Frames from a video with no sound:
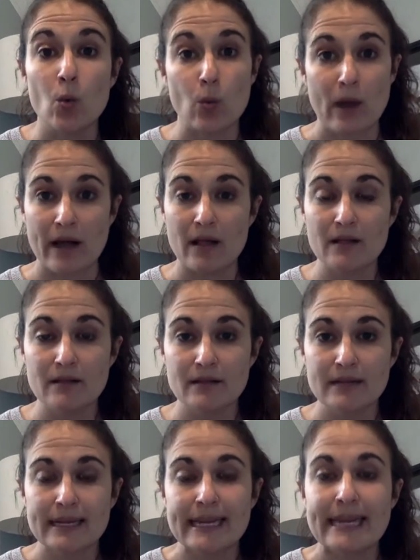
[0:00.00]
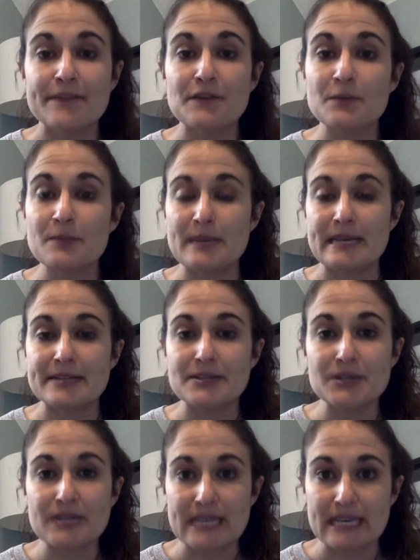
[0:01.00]
Well, if her beads
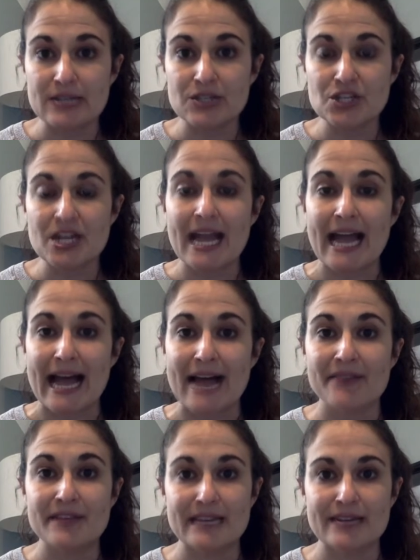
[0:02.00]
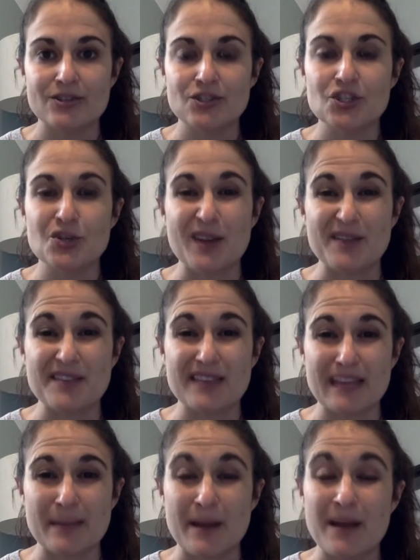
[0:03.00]
are each 1/2 inch, you have to
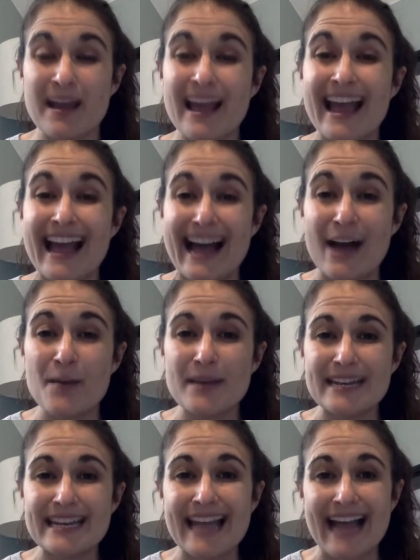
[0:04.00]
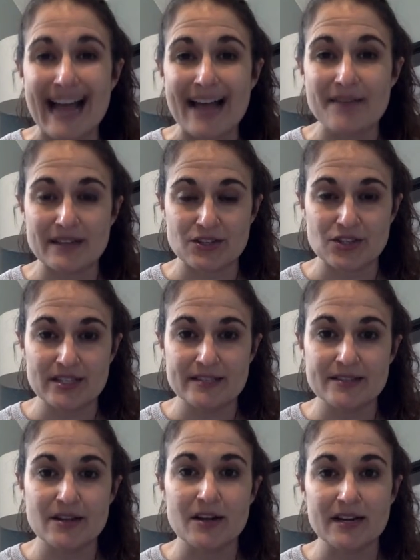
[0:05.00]
think about how many 1/2
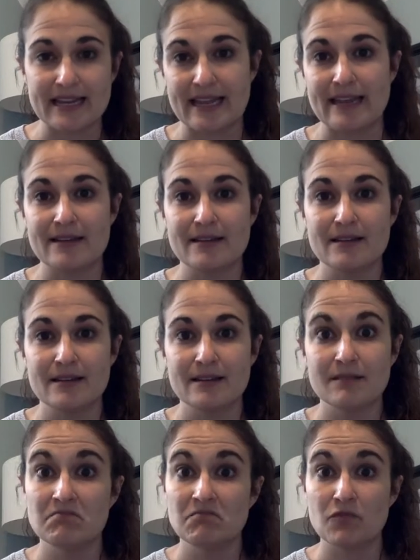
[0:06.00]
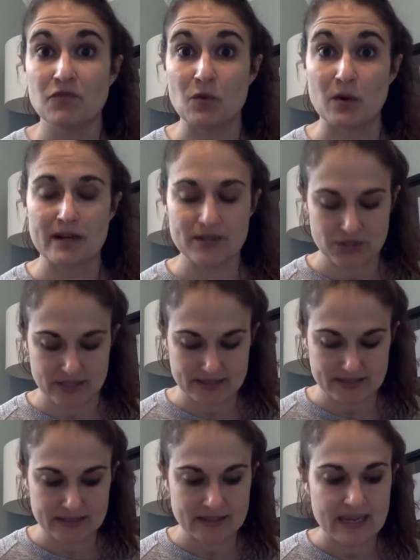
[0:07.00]
inches are in 4
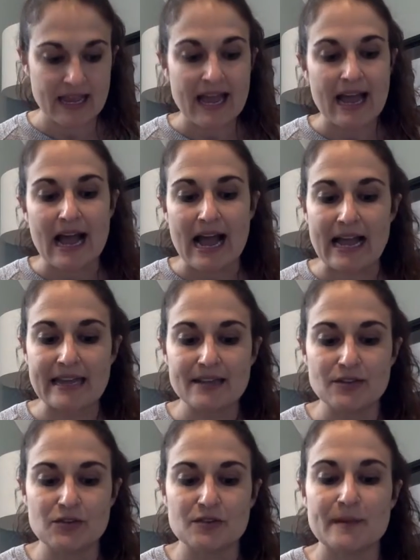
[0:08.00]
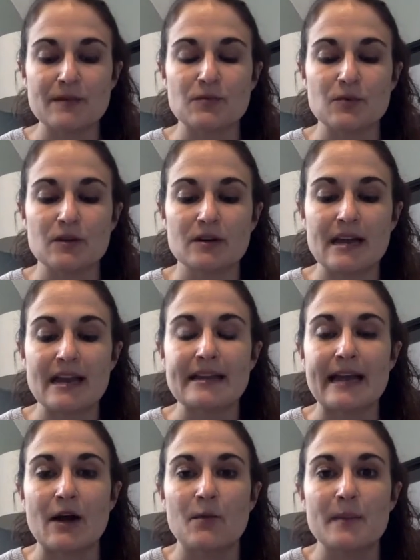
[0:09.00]
inches. I can use my ruler and
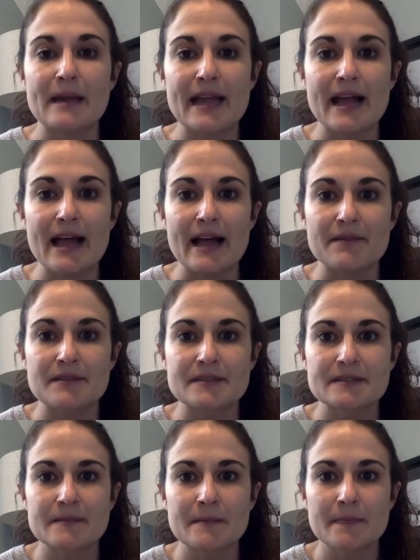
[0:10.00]
count by halves.